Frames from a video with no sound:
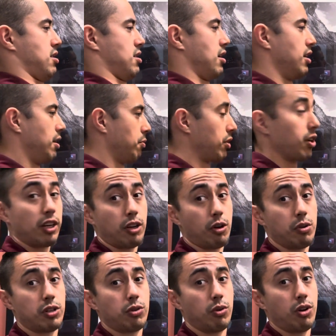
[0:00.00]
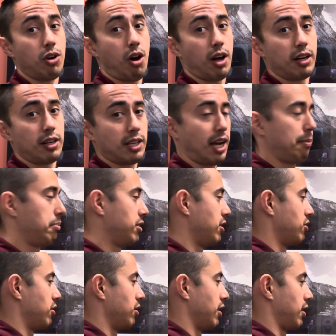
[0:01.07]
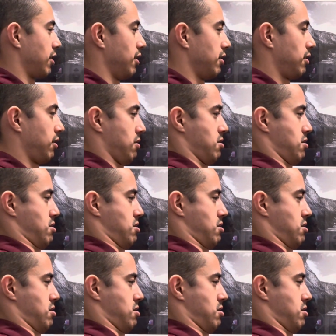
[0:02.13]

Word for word: and then we're gonna go into a nod in that position like this.